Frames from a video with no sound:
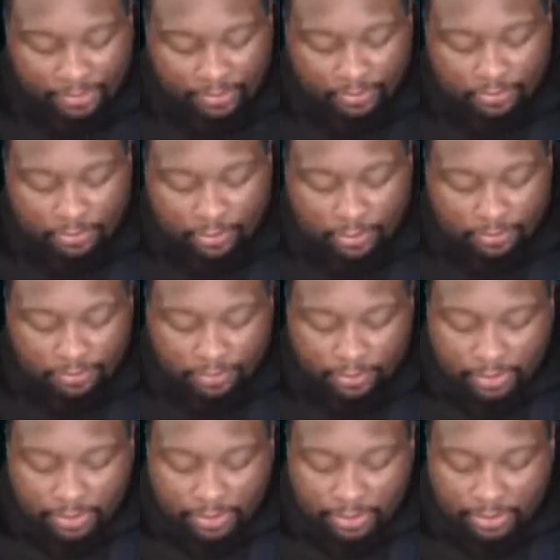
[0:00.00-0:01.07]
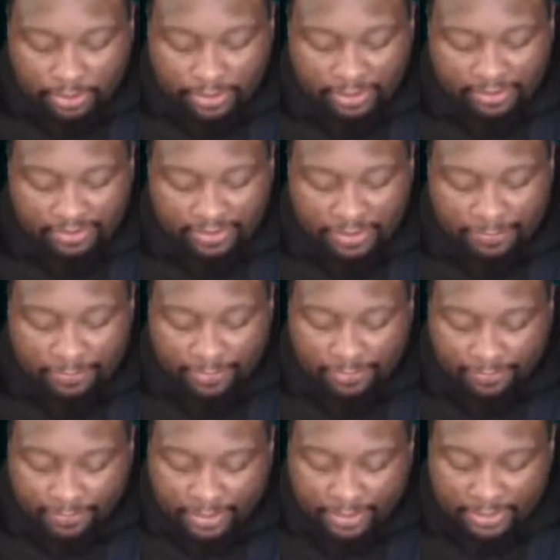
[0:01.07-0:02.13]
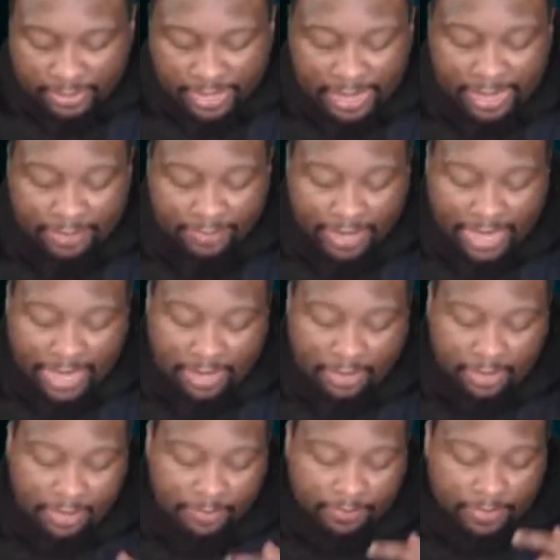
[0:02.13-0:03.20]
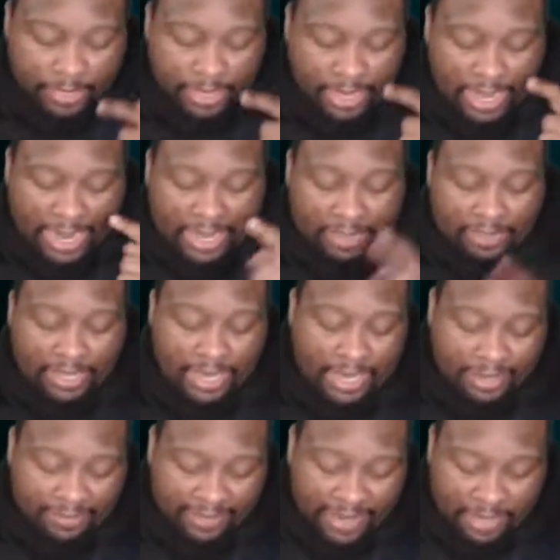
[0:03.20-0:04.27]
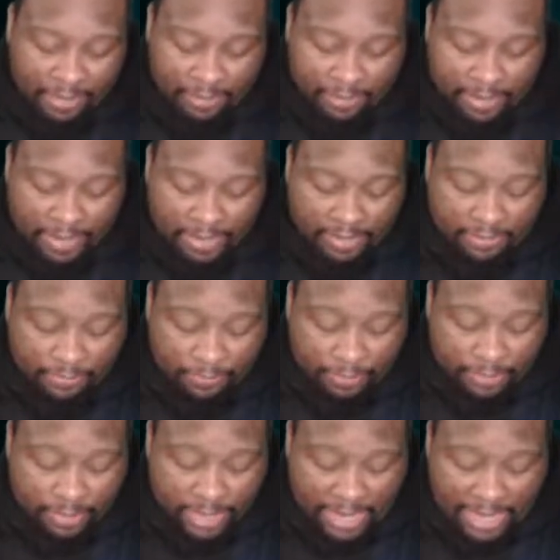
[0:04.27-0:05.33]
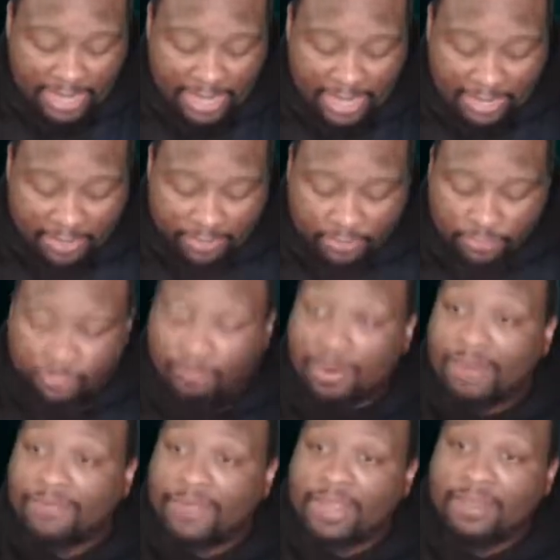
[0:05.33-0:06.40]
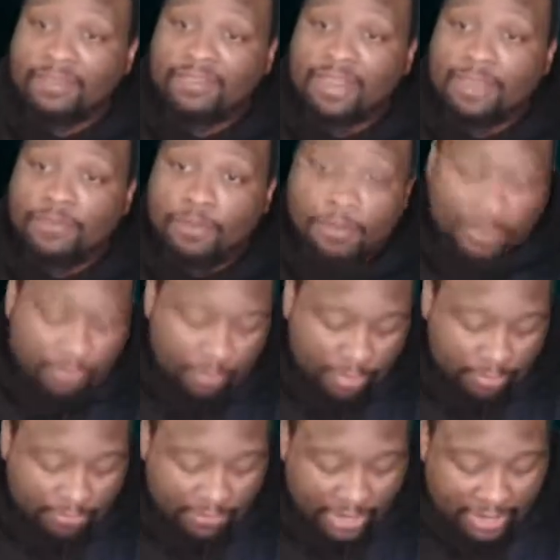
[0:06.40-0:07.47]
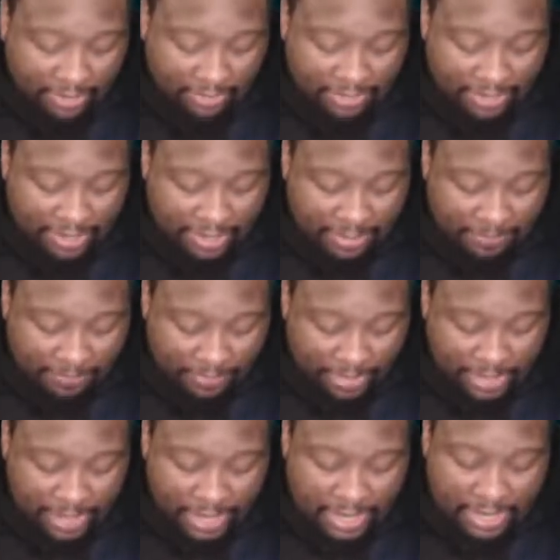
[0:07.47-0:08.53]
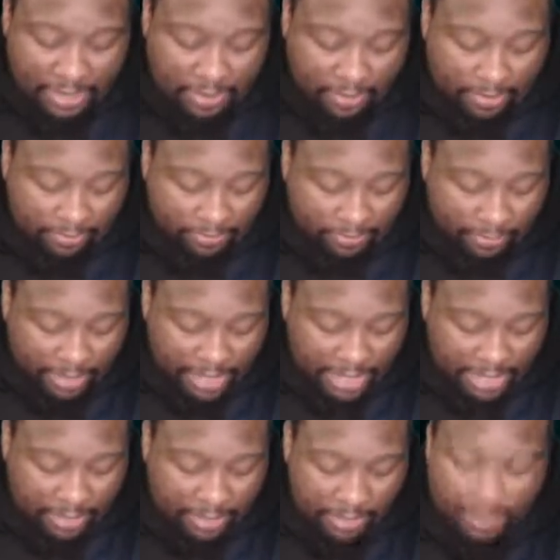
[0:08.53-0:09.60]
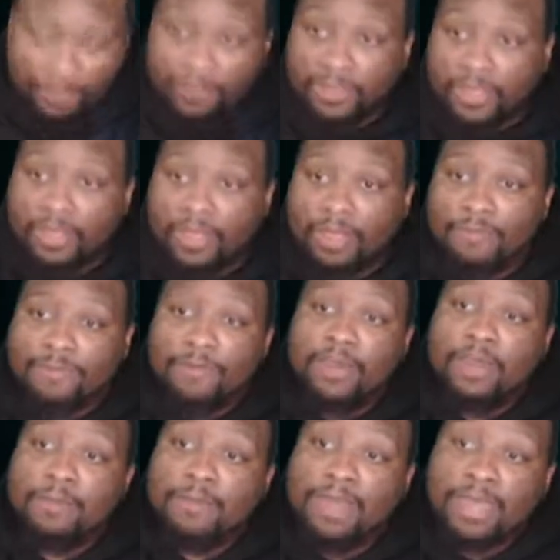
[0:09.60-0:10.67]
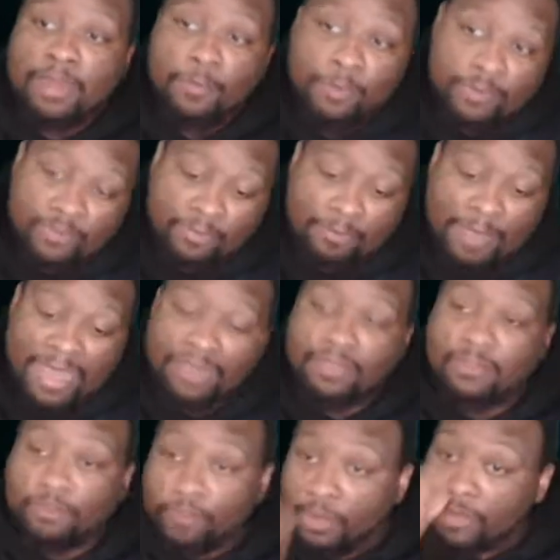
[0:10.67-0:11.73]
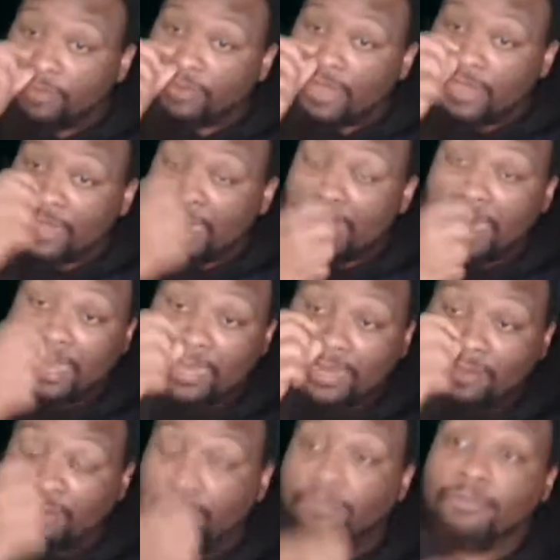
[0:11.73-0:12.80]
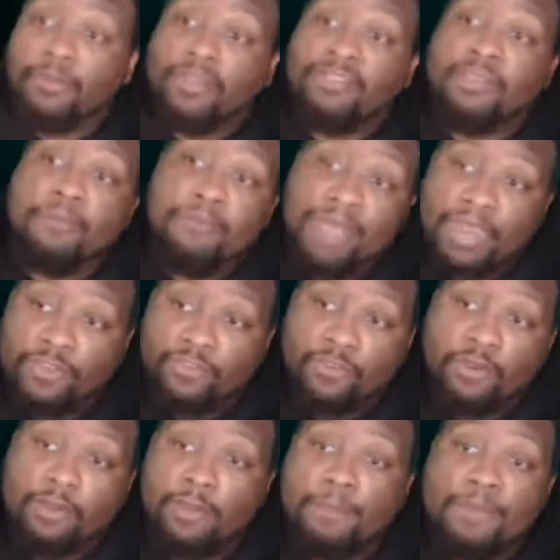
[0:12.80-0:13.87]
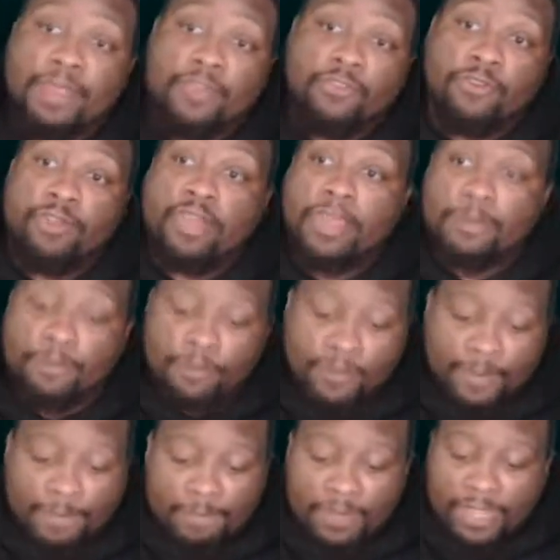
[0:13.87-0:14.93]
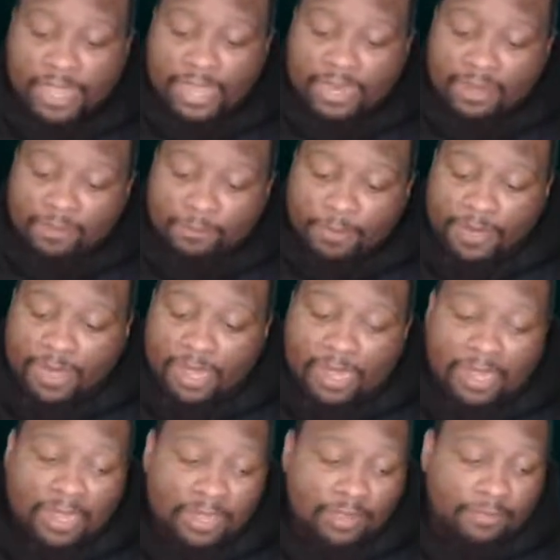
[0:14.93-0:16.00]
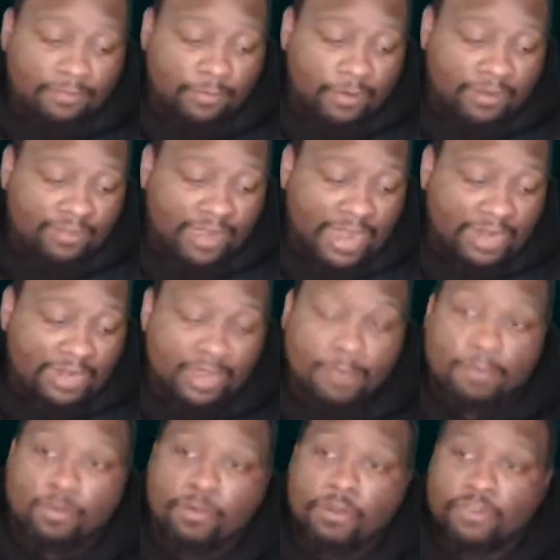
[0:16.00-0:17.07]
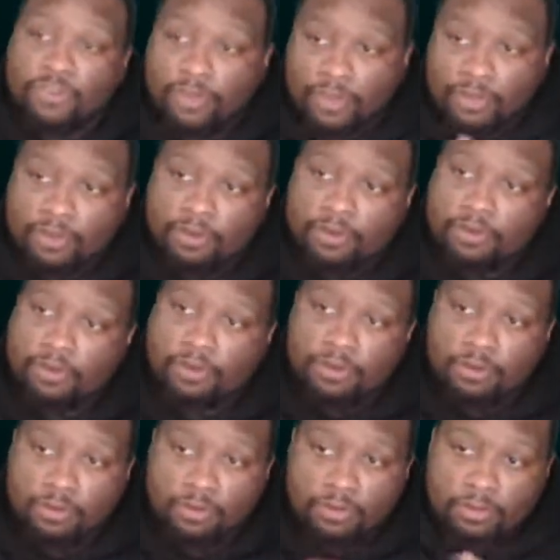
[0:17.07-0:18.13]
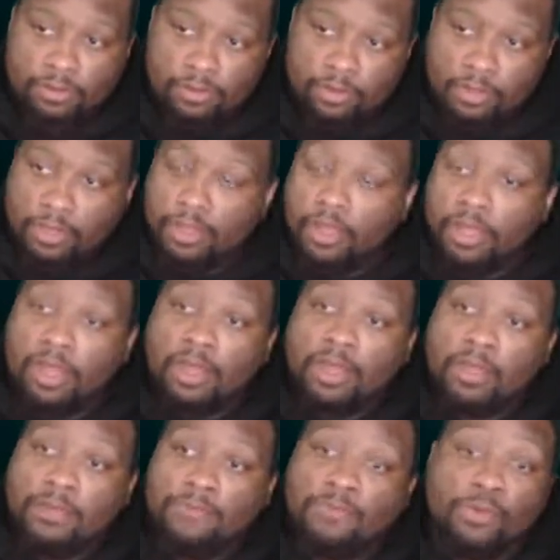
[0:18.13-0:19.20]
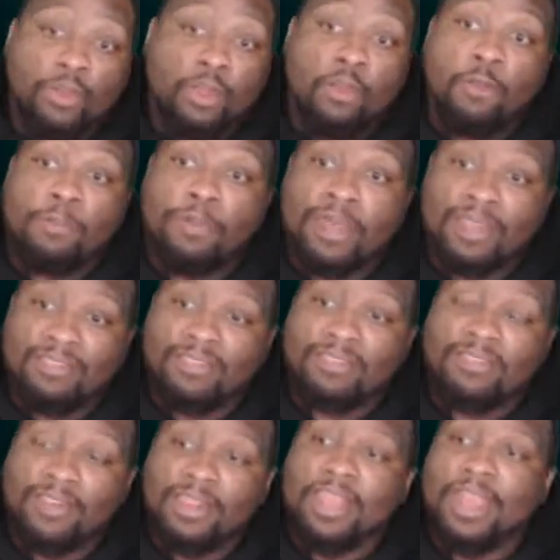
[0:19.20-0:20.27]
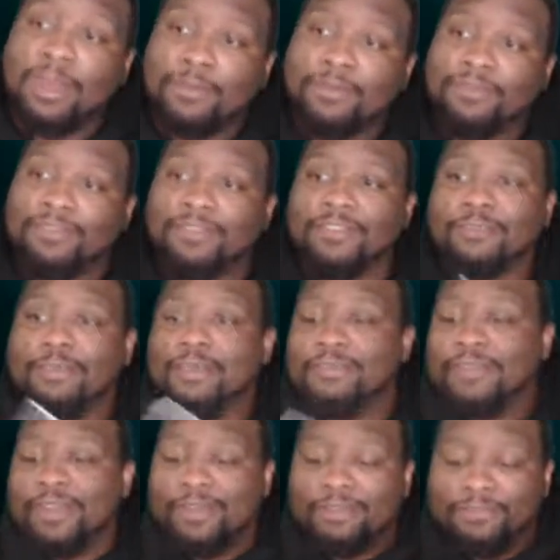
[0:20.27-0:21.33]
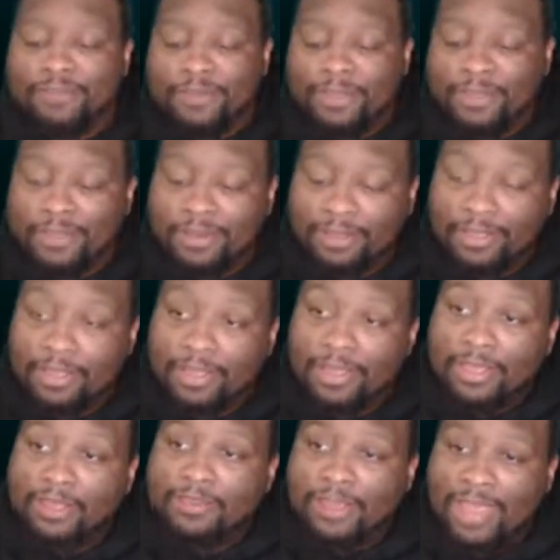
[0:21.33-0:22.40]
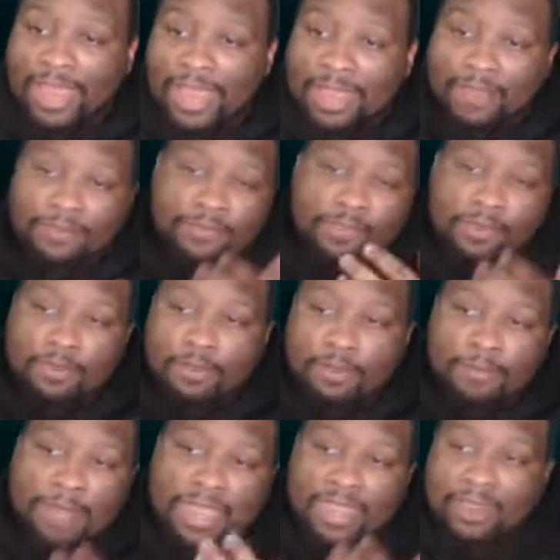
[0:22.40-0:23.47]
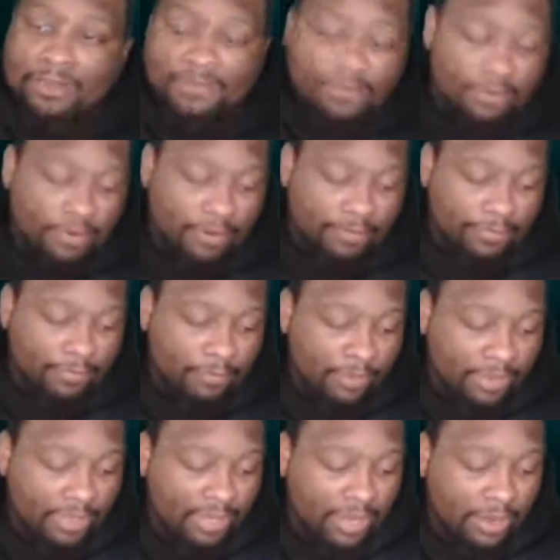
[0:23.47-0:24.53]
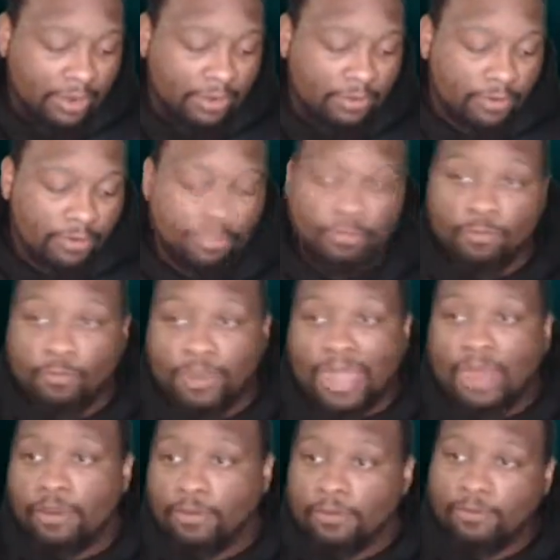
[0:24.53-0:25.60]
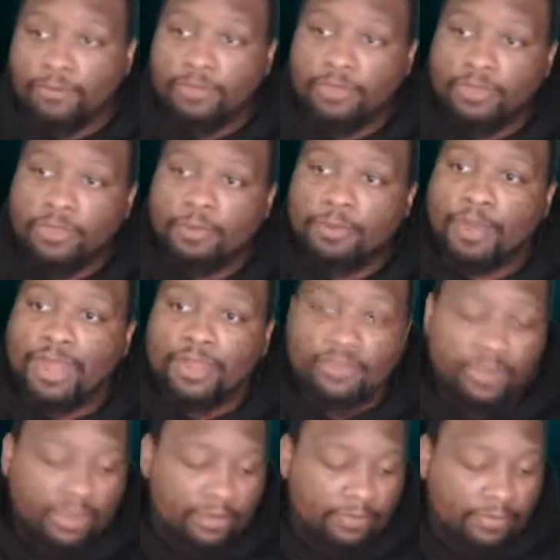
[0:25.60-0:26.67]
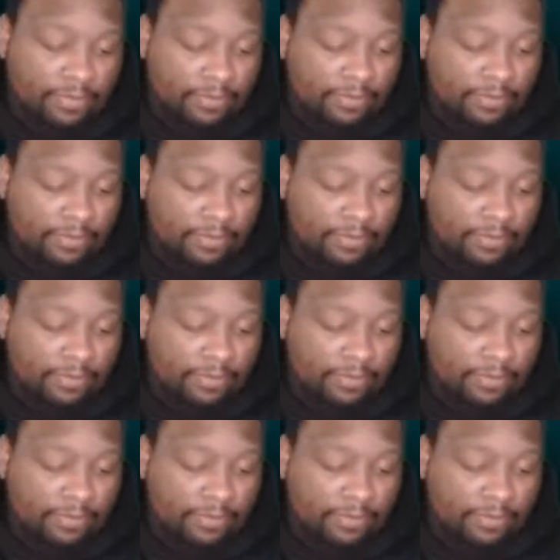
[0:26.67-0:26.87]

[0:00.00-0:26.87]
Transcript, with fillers: So overall, all this stuff was fun. I even had um I had Leon Taylor on this one. I had Strife and Savior Monroe. Shout out to them. And I also had um a friend of mine, which is Mathis Wells, aka he's the voice of Major, a major label, and he's been on the voice acting portion um, for the whole process of the album. So it's been very fun to have you know a back and forth with the character throughout the projects.